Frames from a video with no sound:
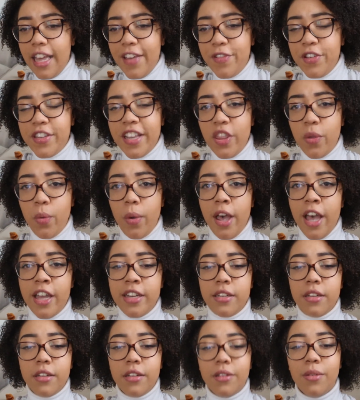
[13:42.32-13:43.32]
If you say the
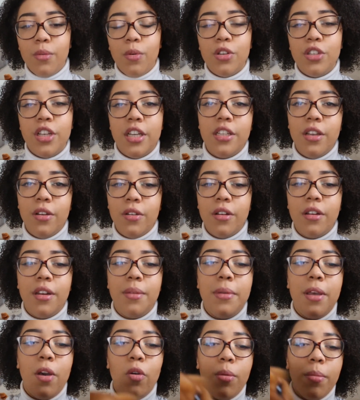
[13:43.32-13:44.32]
word, watch this, hold on, let
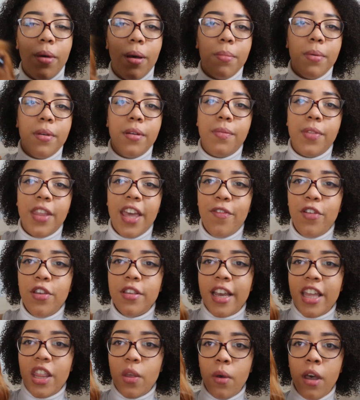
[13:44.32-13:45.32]
me hold him up. If you
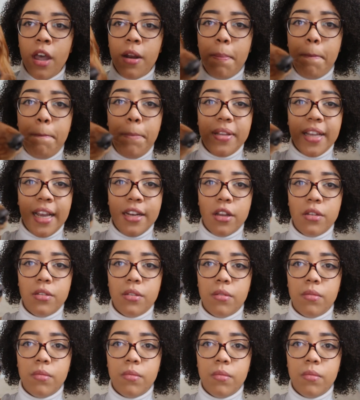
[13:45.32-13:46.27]
say the word potatoes, potatoes.